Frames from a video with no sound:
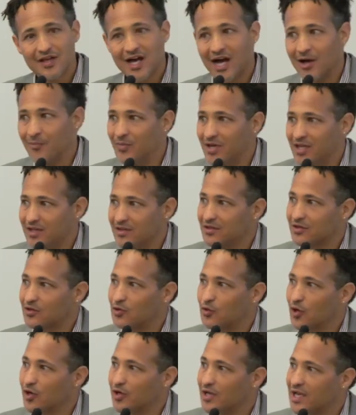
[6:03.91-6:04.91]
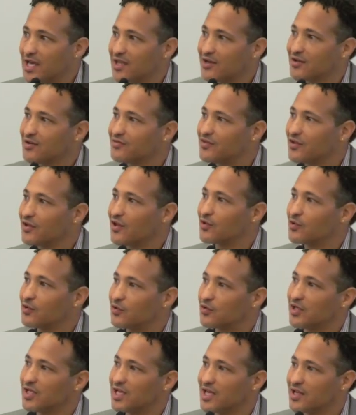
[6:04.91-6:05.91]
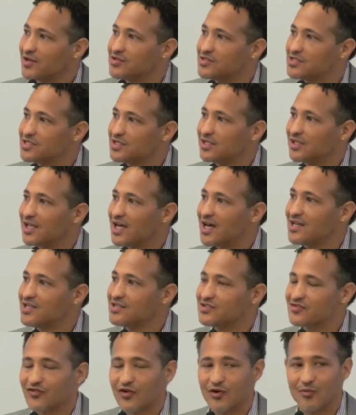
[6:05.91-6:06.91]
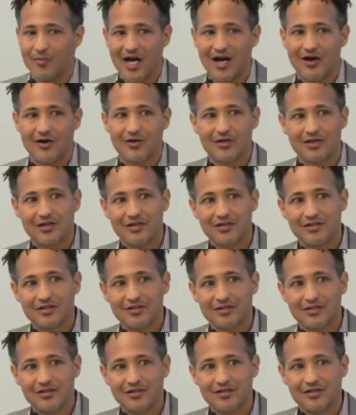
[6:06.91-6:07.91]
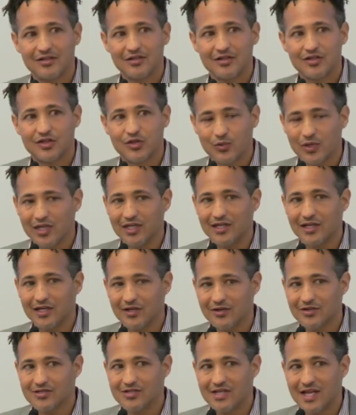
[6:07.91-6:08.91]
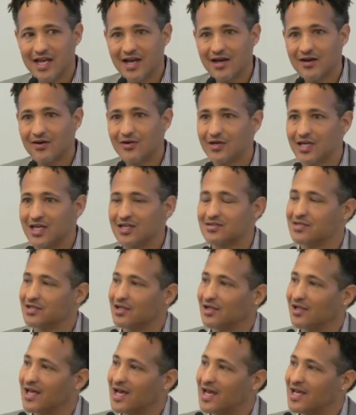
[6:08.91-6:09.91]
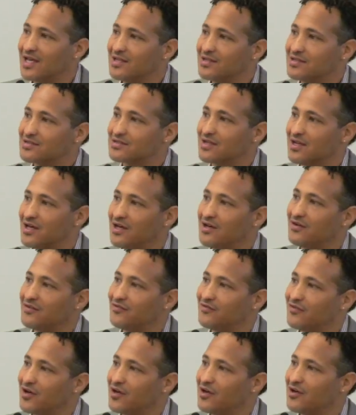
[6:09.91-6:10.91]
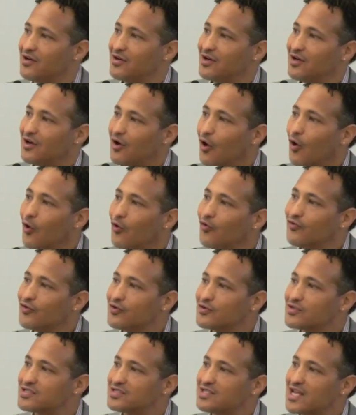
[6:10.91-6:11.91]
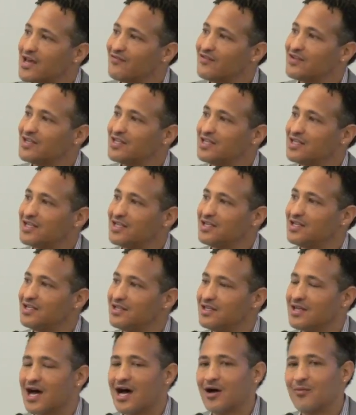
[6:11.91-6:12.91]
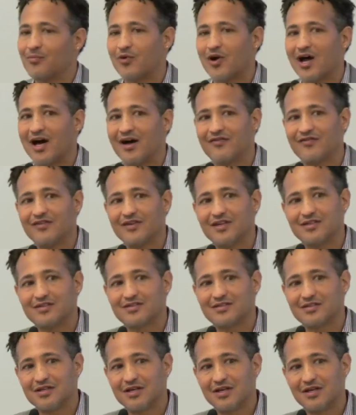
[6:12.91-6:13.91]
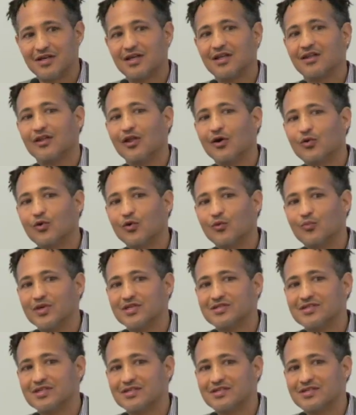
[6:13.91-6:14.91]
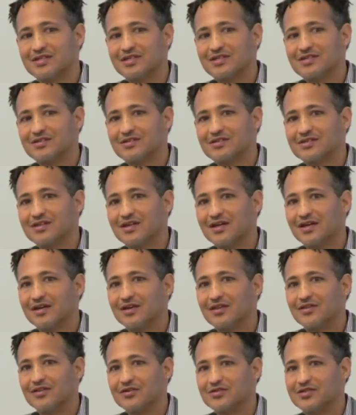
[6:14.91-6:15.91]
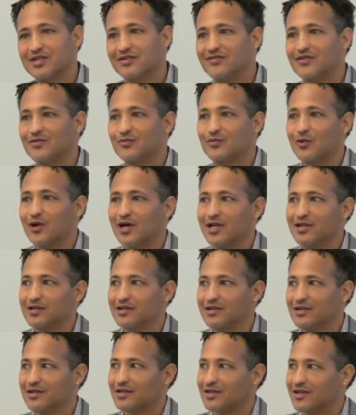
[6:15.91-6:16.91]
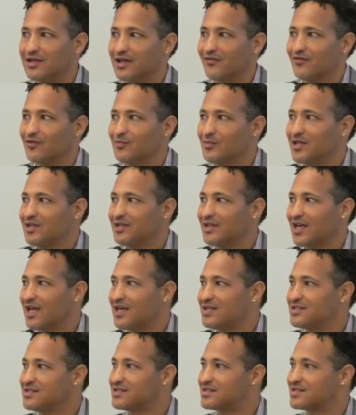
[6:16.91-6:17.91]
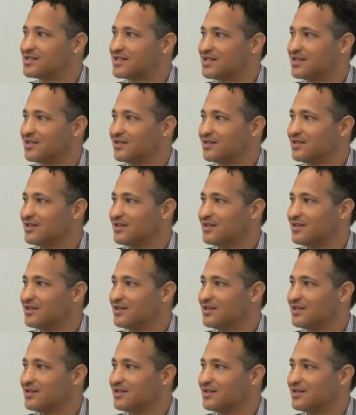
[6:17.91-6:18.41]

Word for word: I've been the coordinator of the local Clean Energy Alliance for about three years now. It's an alliance of over 70 nonprofits and local businesses. There's even one government agency